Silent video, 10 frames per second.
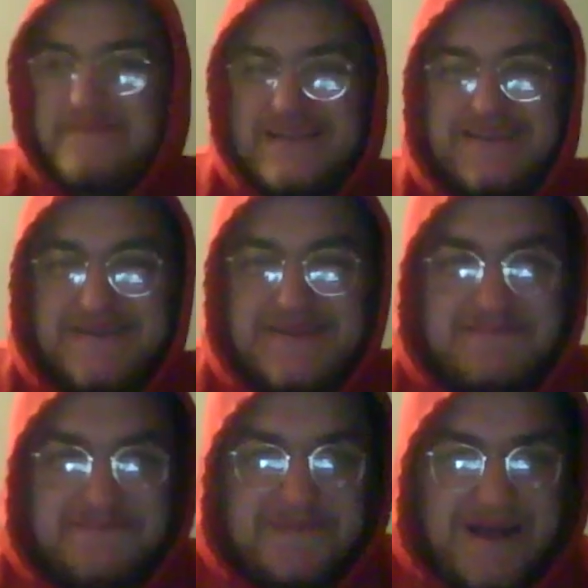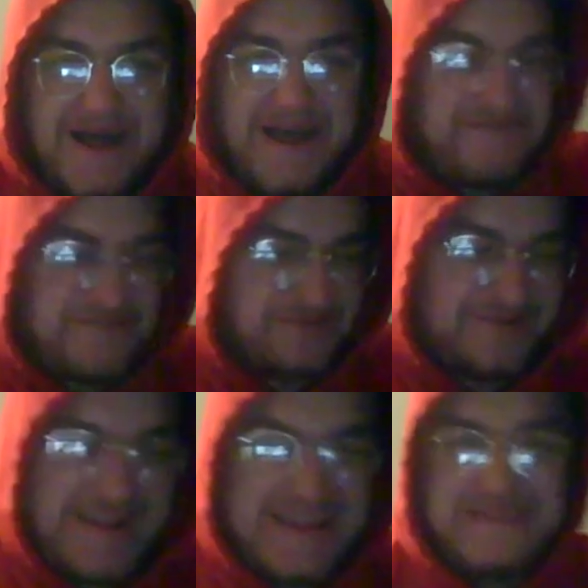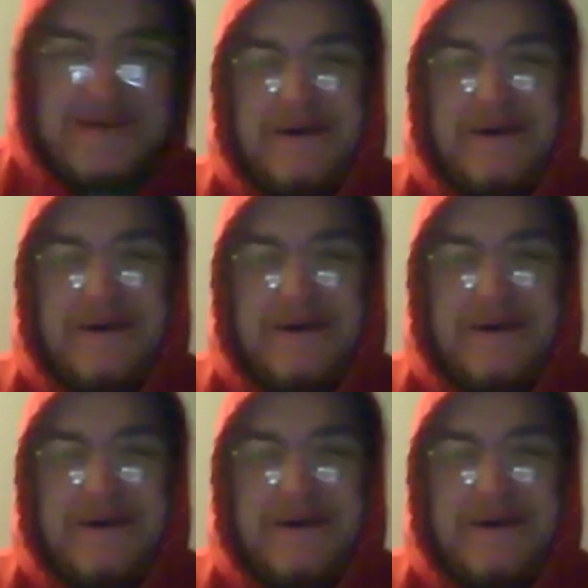mean, I feel great.